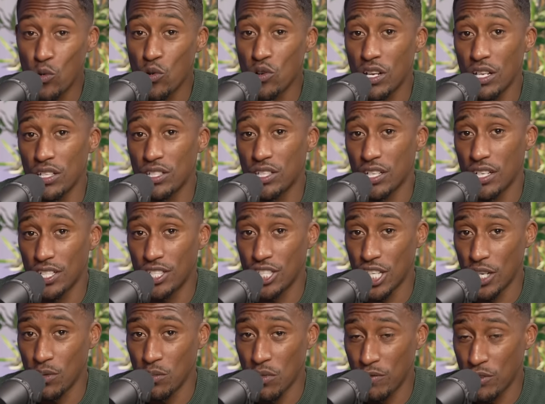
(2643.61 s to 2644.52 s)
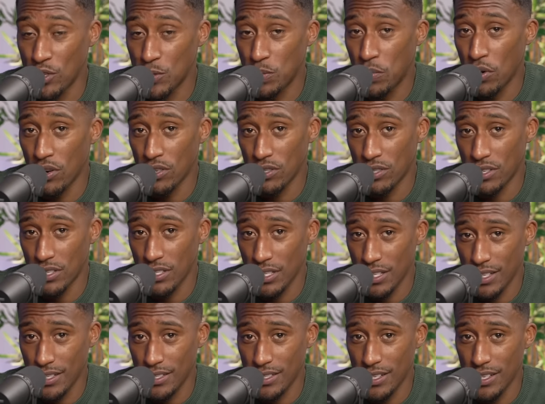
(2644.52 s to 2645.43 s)
to walk into the gym with his
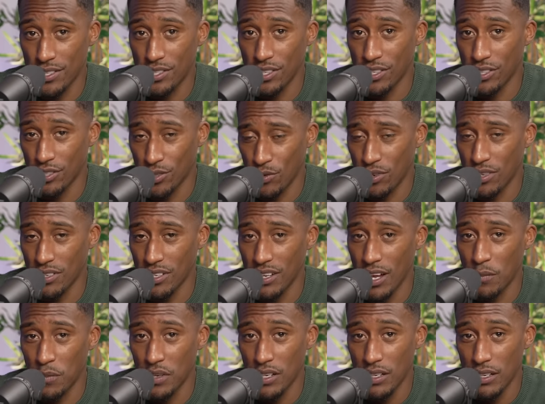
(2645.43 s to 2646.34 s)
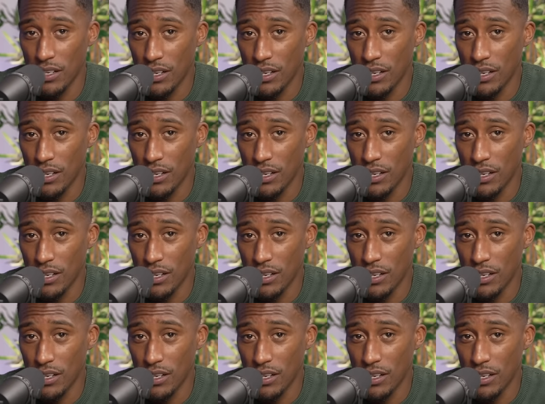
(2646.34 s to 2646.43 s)
boxers and his t-shirt. So what does that